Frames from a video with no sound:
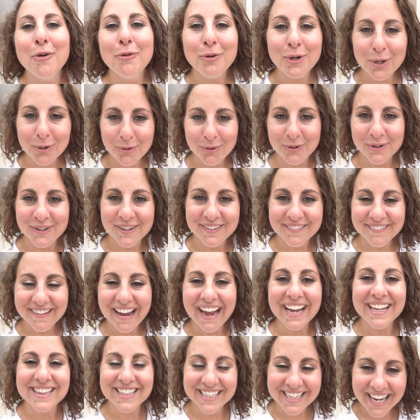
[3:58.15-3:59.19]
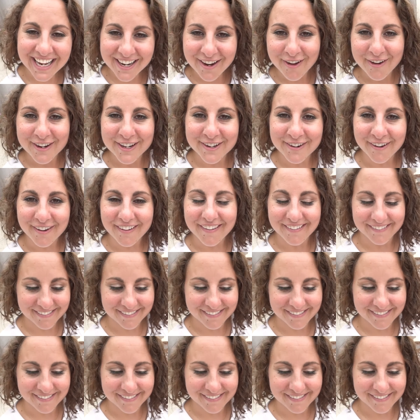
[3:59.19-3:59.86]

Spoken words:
Whew, I think I got it all.